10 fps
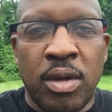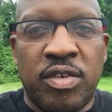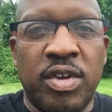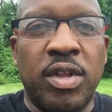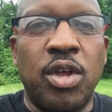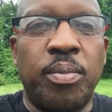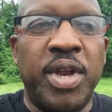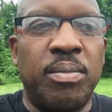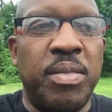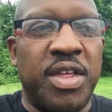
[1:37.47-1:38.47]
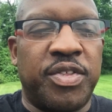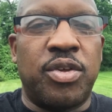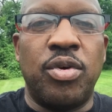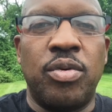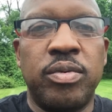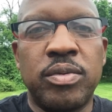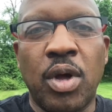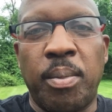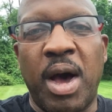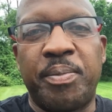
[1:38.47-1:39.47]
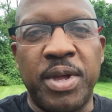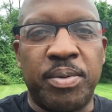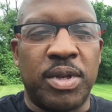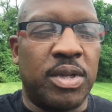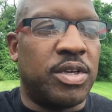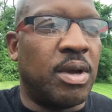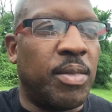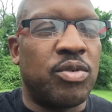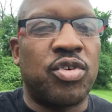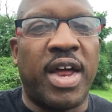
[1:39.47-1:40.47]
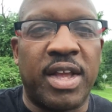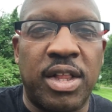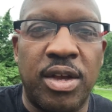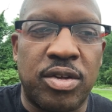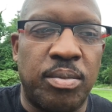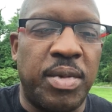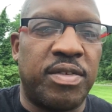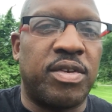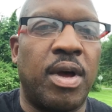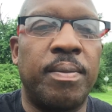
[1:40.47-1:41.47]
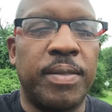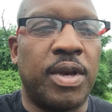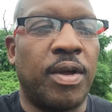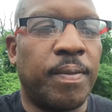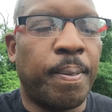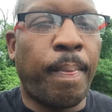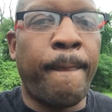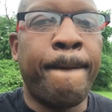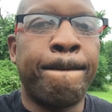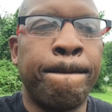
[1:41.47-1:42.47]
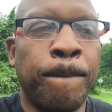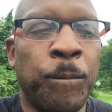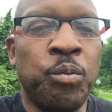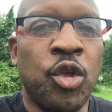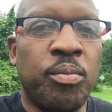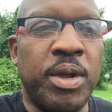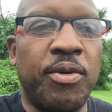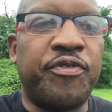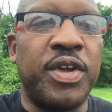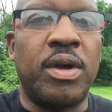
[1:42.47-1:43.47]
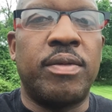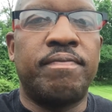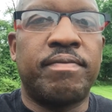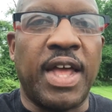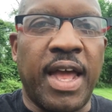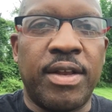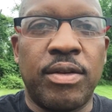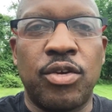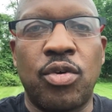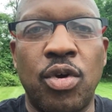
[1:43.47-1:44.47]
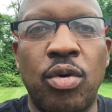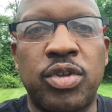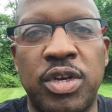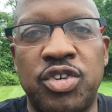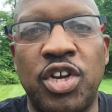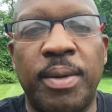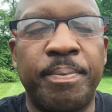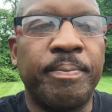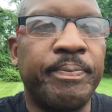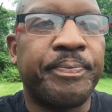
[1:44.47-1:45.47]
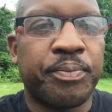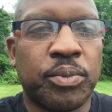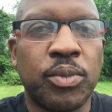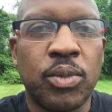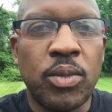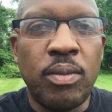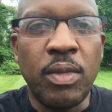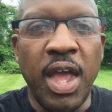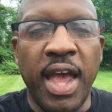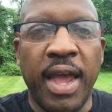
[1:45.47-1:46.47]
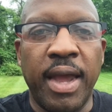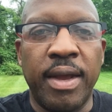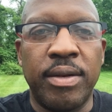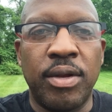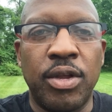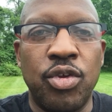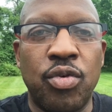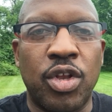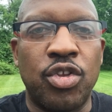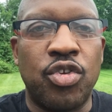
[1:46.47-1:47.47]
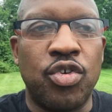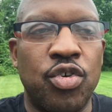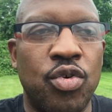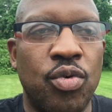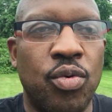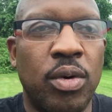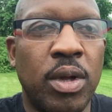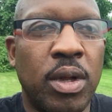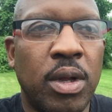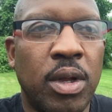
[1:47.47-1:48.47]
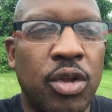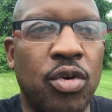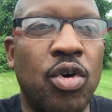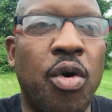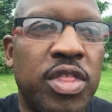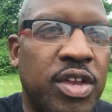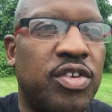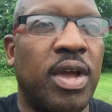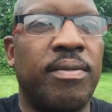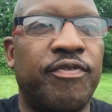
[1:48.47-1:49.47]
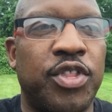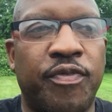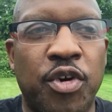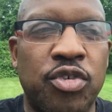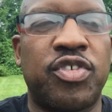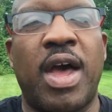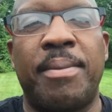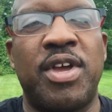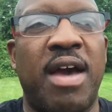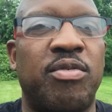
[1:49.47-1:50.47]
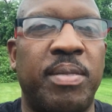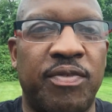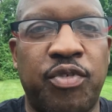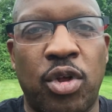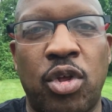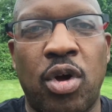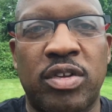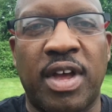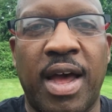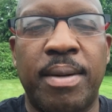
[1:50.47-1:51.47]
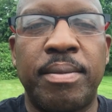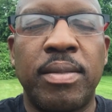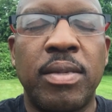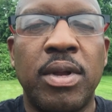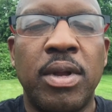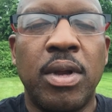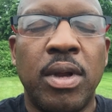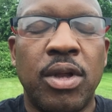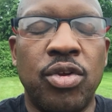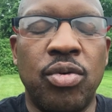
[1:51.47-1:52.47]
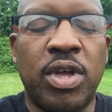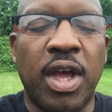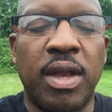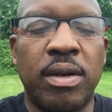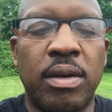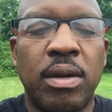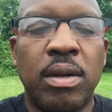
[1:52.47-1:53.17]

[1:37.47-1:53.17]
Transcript: Just a little bit of myth, too, about people in the gym. I'm going to try to clear some myths up, you know. People feel that you can go to the gym and you can go to the gym for the first time you haven't been for a long time. You can